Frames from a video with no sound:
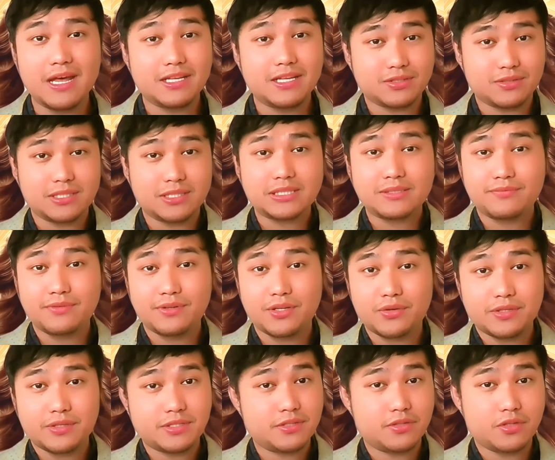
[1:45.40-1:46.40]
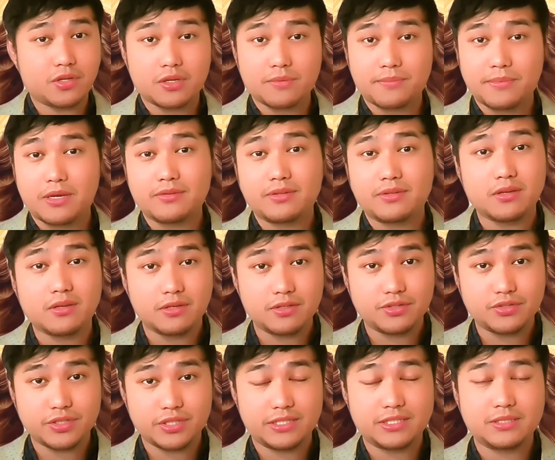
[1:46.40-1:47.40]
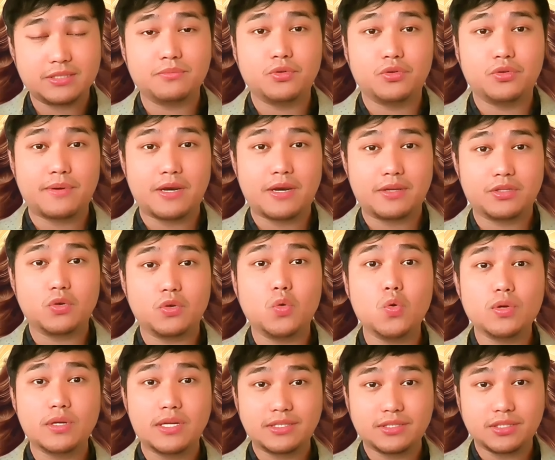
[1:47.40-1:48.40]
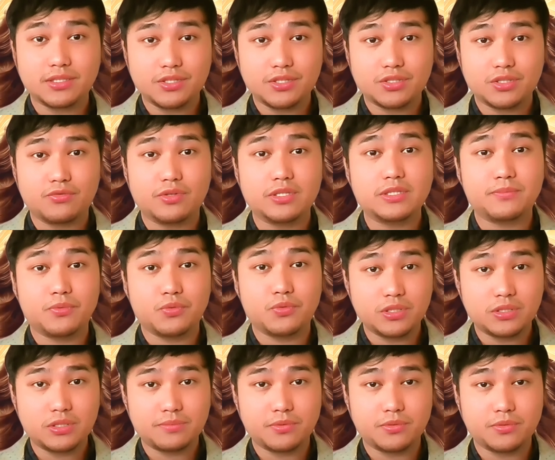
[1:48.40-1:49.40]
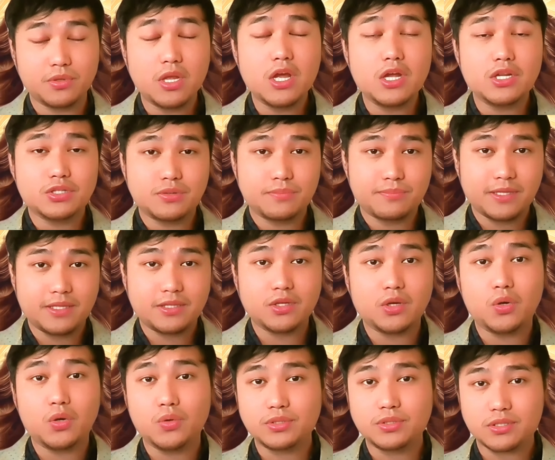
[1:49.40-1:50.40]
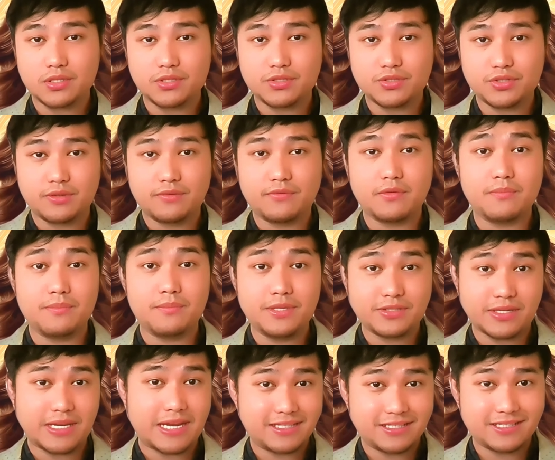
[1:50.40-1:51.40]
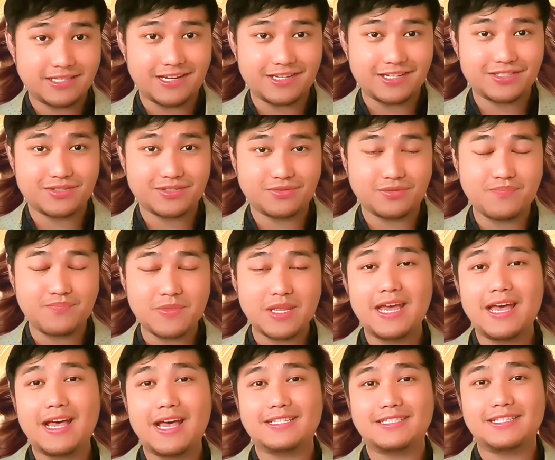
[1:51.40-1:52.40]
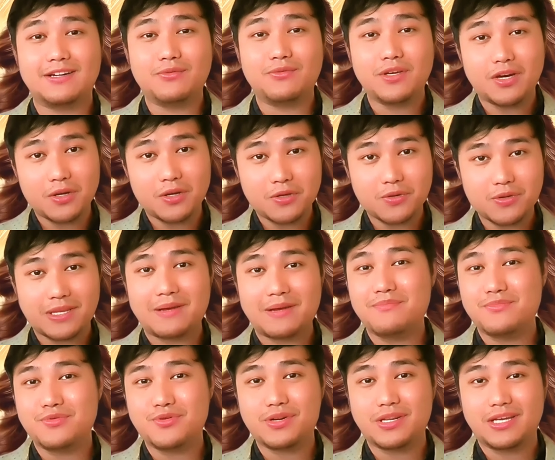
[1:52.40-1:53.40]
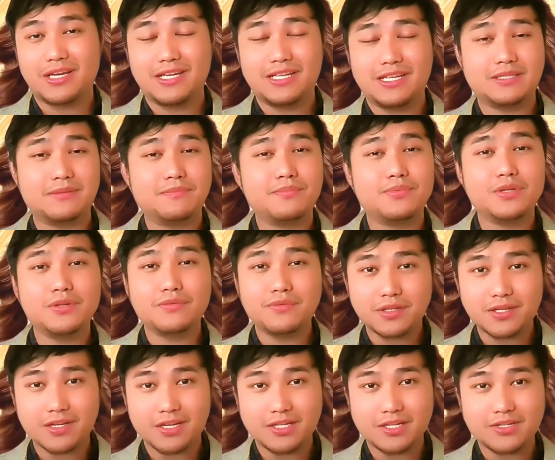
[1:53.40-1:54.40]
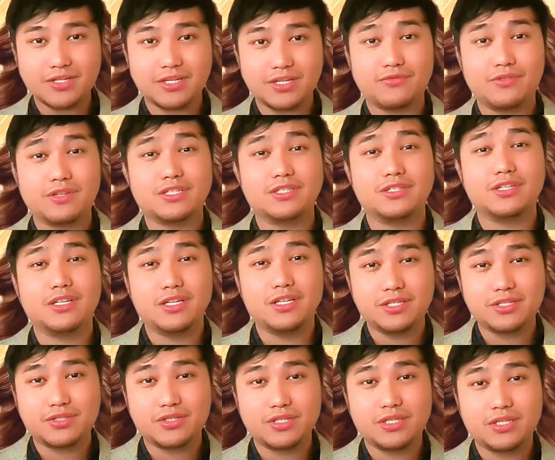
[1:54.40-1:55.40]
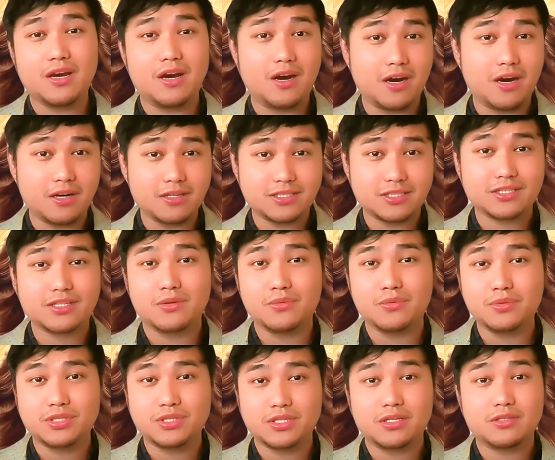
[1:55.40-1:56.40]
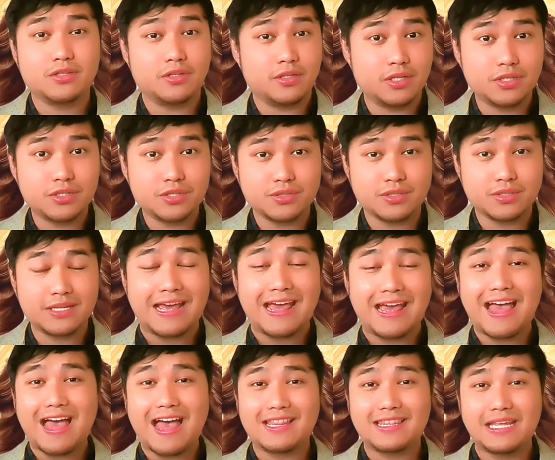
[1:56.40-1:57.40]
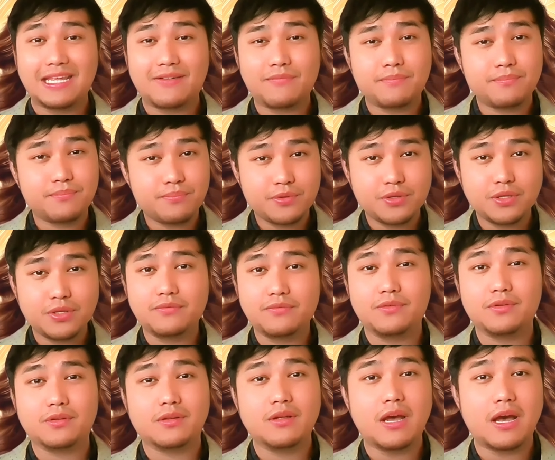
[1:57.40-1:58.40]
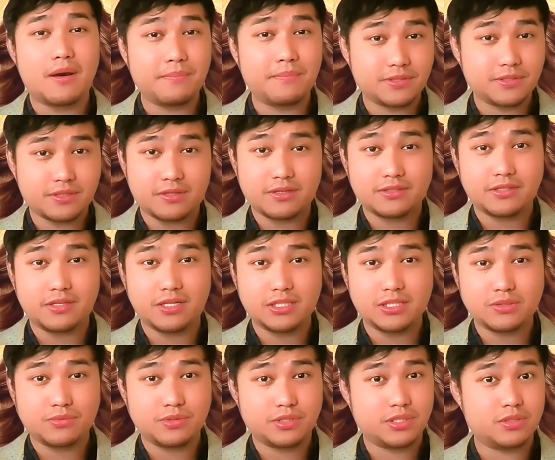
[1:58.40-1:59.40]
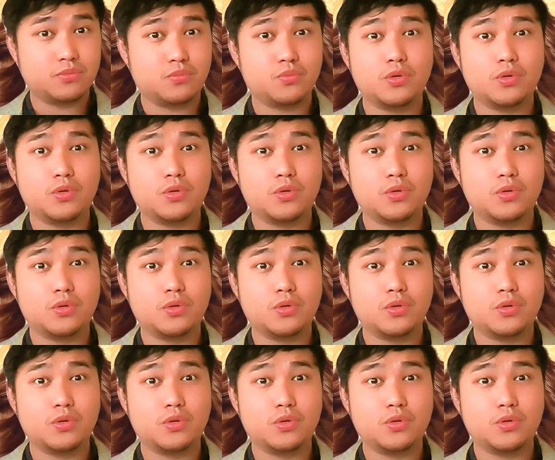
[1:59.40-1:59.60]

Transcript: So this video is not about the country, it's more about the organization responsible to be the host country for Miss Grand International. As we all know, Cambodia is a beautiful country, rich in history, arts, culture, tradition, and they have beautiful Apsara dance, which is